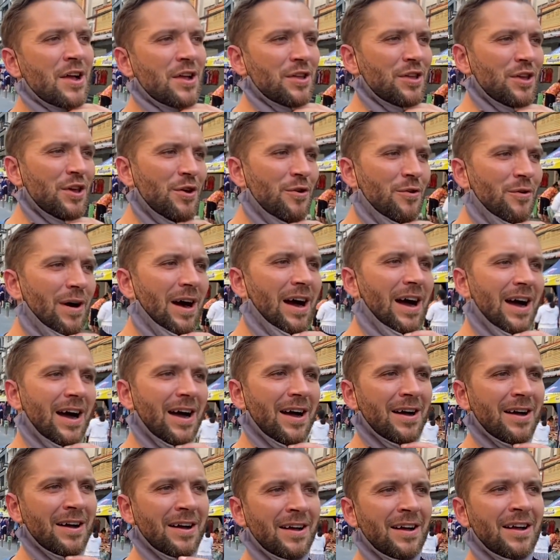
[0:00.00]
you
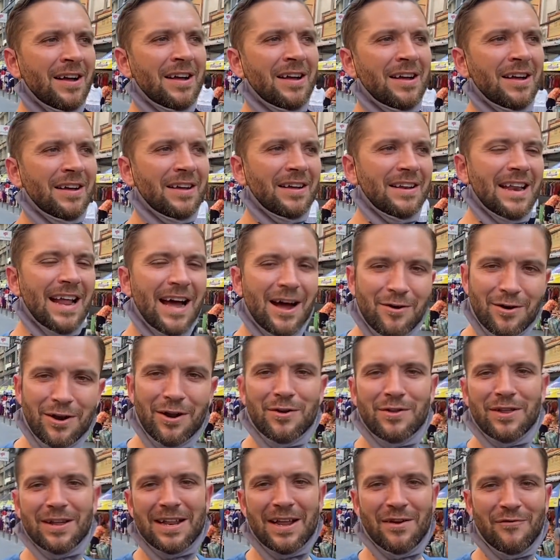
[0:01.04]
now know
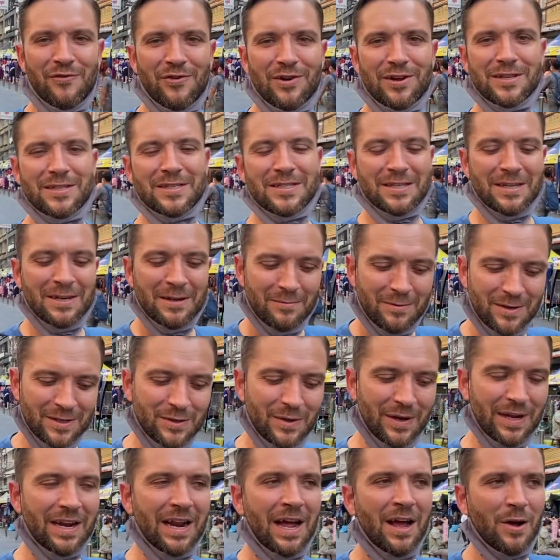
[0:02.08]
the difference
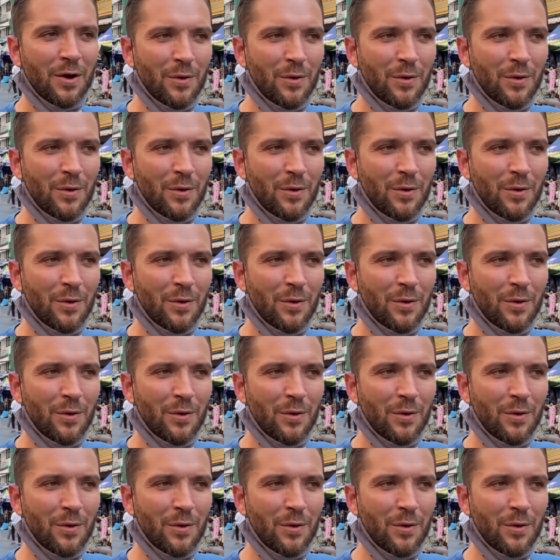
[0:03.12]
between